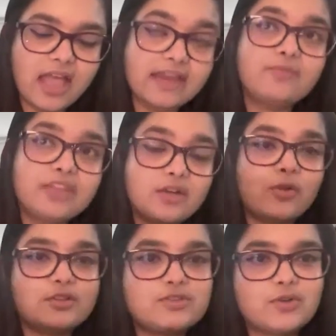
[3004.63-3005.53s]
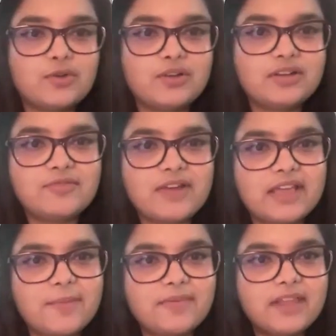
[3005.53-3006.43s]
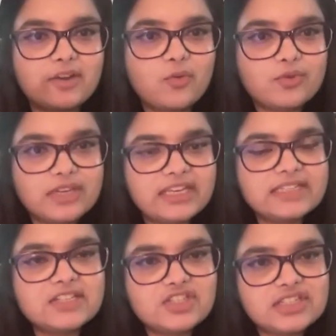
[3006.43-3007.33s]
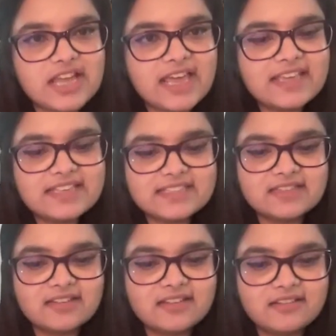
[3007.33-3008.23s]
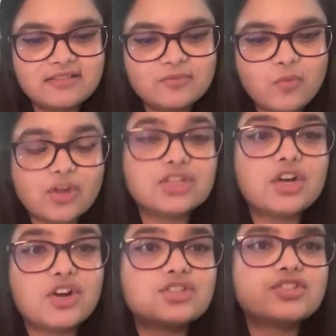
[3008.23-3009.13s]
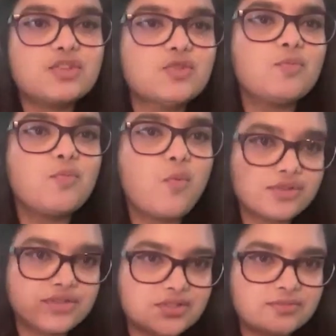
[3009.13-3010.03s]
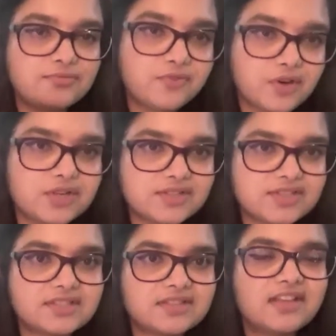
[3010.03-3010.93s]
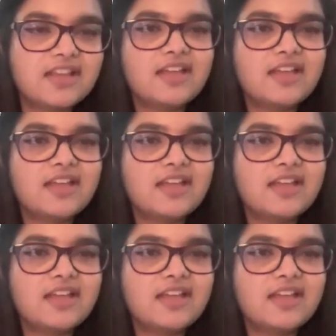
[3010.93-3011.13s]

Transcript: And we also recommend that only digitize what hurts you most first,